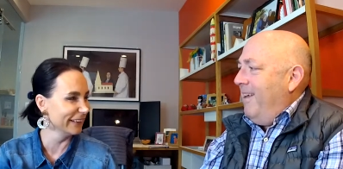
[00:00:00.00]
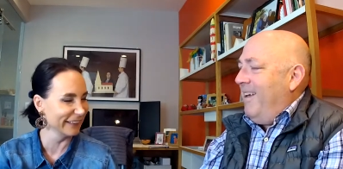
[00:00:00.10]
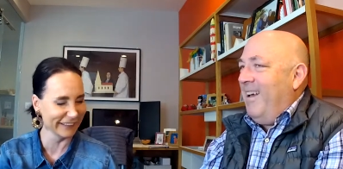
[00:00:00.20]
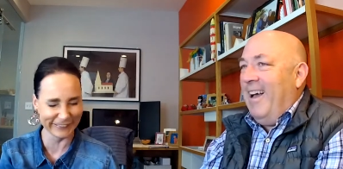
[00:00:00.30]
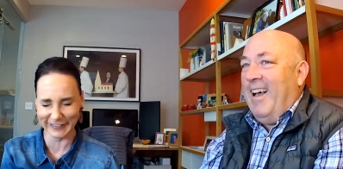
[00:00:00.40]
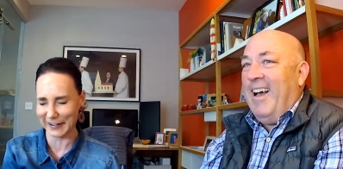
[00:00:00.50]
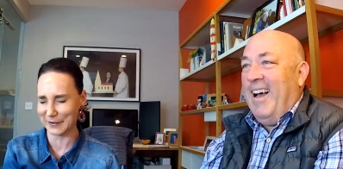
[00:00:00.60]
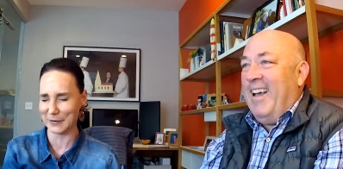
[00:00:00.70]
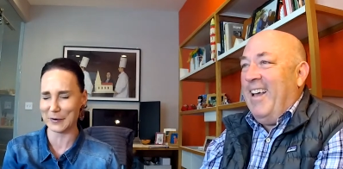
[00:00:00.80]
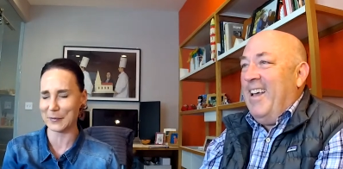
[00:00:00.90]

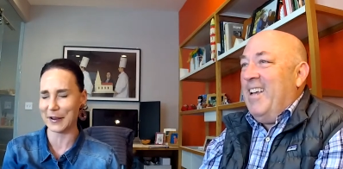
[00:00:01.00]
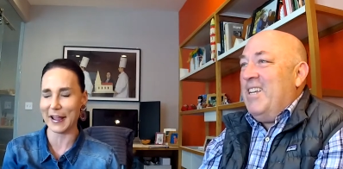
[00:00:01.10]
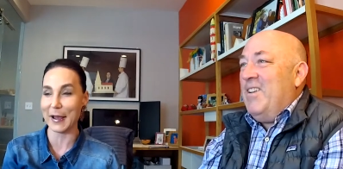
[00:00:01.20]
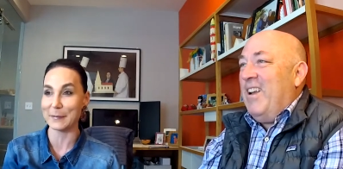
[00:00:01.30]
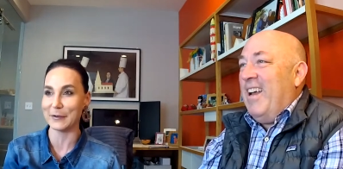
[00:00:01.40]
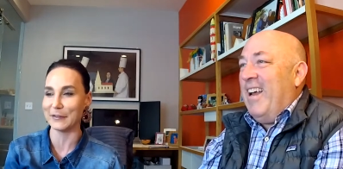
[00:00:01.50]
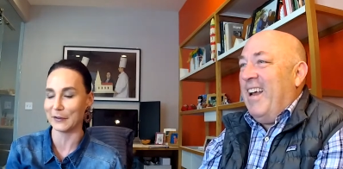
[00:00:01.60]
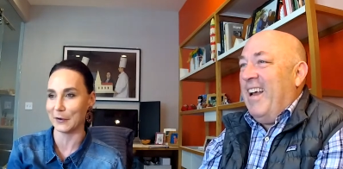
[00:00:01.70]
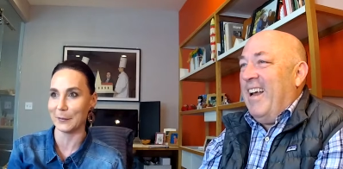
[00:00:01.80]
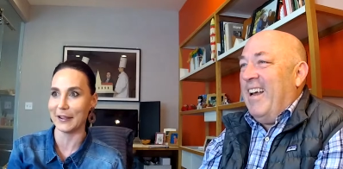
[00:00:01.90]
Speaker 1: i don't know what happened
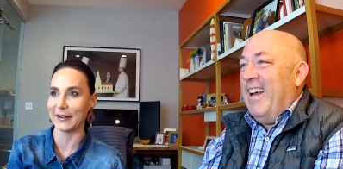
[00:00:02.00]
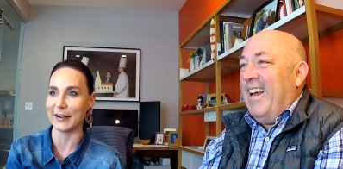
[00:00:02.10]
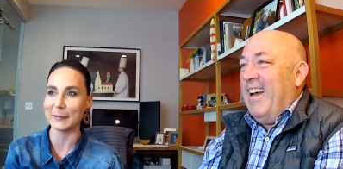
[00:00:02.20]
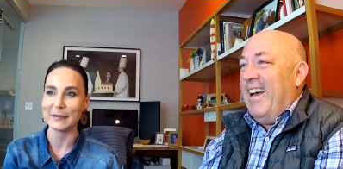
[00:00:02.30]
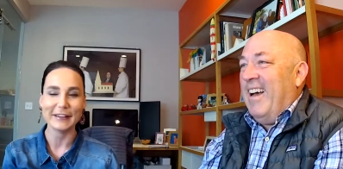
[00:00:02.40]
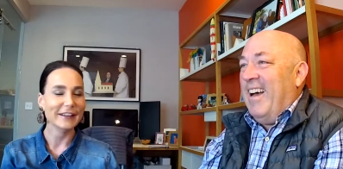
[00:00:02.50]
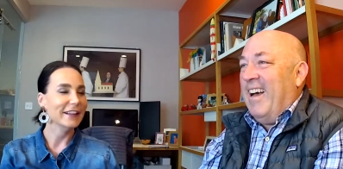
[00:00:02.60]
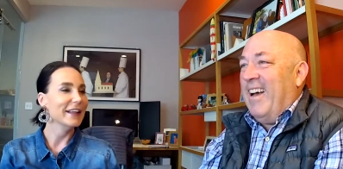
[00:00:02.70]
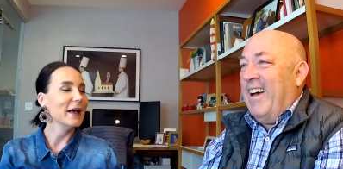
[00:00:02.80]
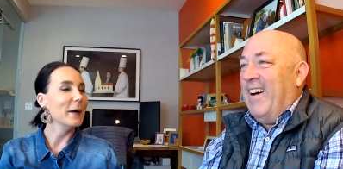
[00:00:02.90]
with her makeup
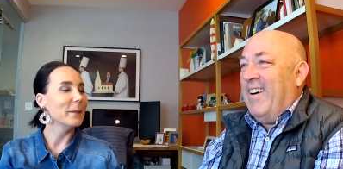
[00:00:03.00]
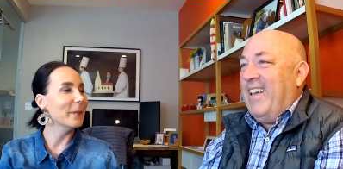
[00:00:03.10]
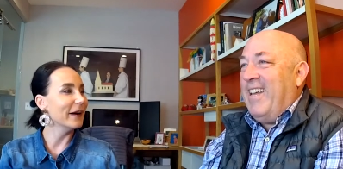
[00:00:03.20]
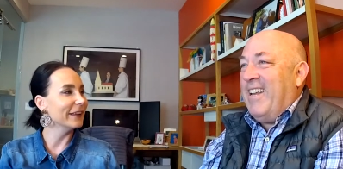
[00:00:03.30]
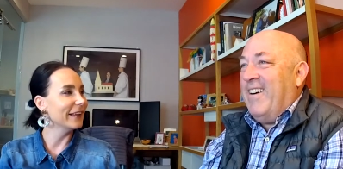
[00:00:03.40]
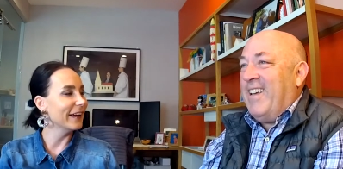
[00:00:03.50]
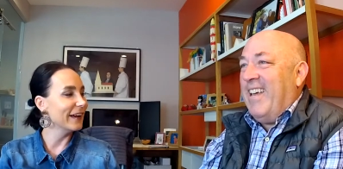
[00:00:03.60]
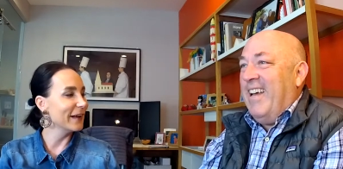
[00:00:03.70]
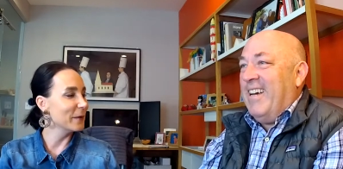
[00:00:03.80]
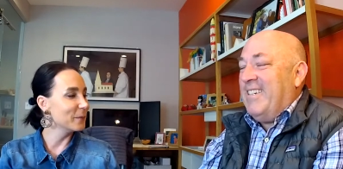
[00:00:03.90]
Speaker 2: Okay, but
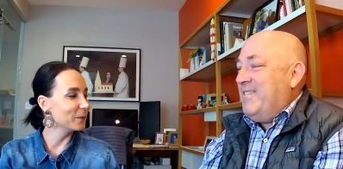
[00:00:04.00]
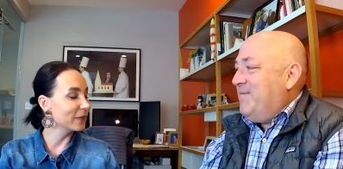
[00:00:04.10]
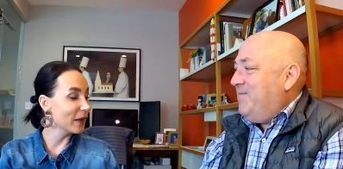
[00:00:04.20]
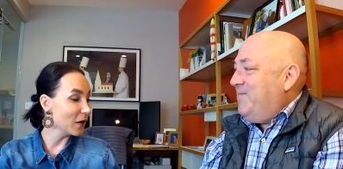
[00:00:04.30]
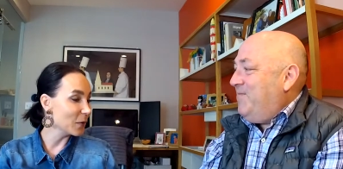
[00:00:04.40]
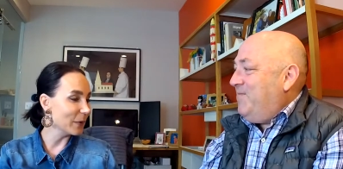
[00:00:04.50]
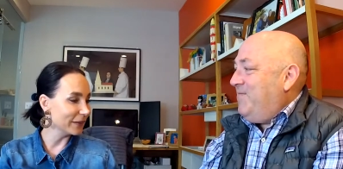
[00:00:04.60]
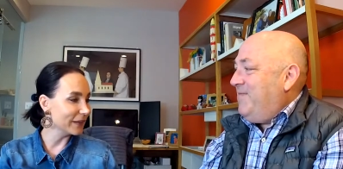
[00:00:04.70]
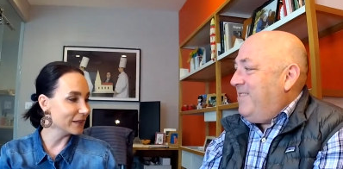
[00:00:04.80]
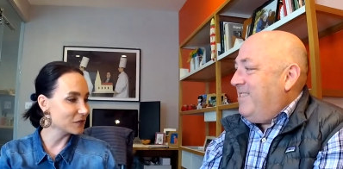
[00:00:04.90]
uh,
Speaker 1: no,
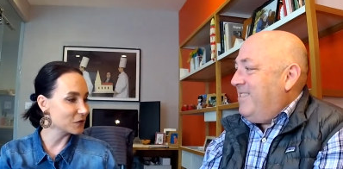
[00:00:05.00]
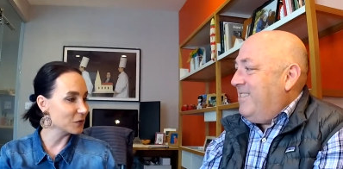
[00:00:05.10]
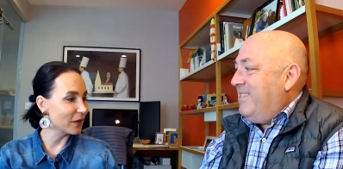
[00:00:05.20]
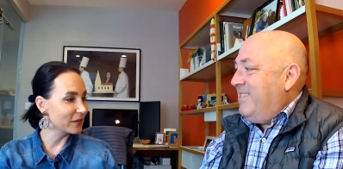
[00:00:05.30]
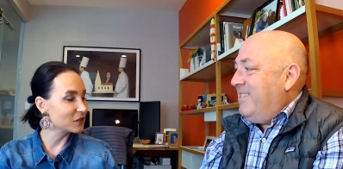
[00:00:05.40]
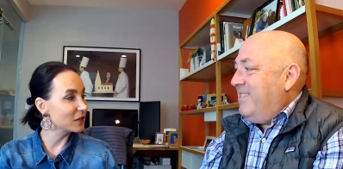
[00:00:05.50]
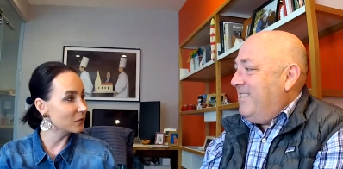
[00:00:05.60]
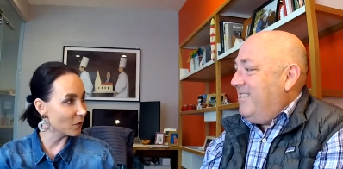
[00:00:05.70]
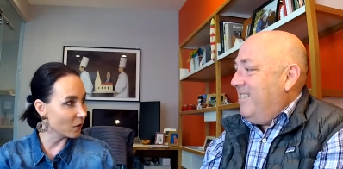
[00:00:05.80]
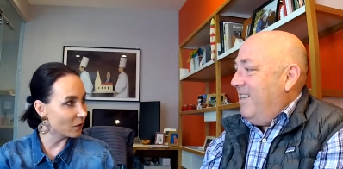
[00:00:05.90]
but that's true, and
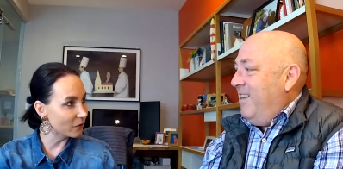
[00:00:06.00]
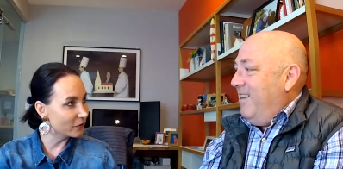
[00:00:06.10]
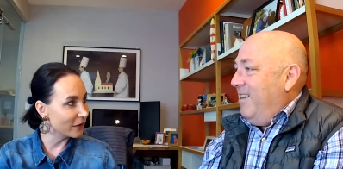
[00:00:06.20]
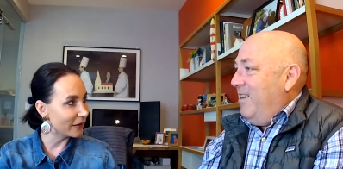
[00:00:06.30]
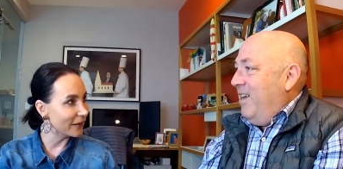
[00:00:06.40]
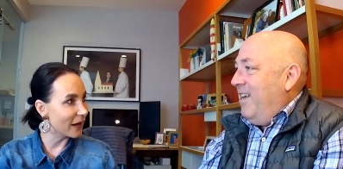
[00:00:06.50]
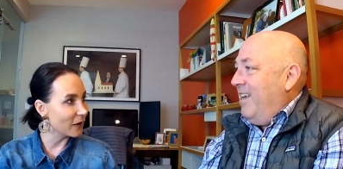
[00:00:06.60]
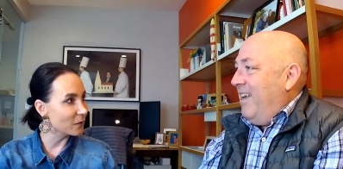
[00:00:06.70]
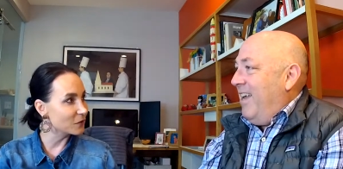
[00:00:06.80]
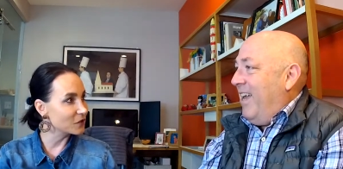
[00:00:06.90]
she evolved, and
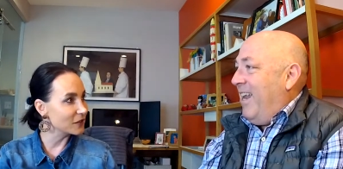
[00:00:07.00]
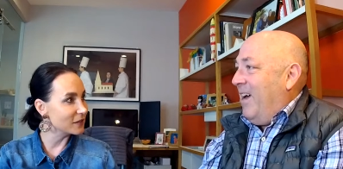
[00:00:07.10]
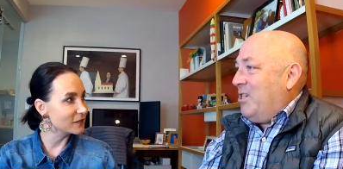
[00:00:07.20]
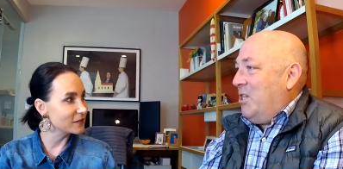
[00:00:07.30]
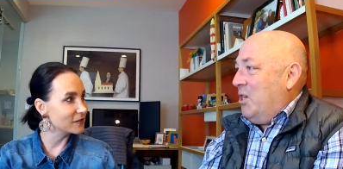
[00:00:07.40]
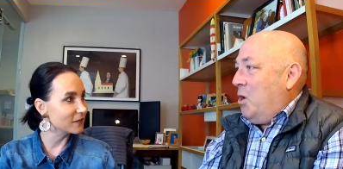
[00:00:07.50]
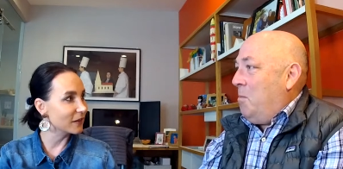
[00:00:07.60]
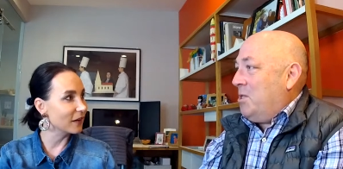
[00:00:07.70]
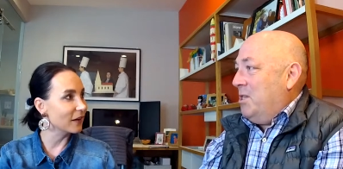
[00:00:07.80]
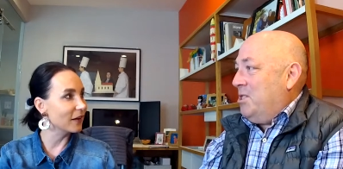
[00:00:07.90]
now she now she looked
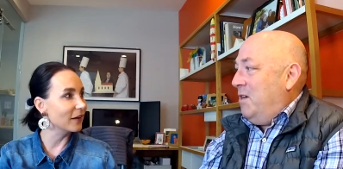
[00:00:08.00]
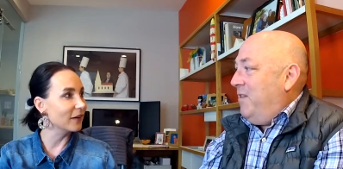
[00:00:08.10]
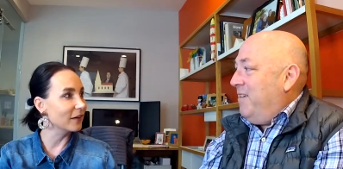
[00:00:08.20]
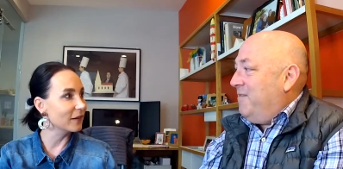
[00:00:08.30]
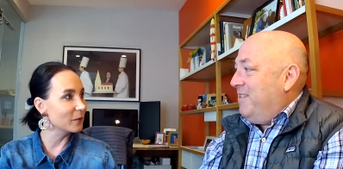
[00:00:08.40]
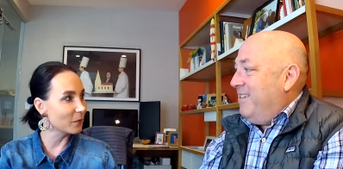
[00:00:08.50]
Speaker 2: almost conservative,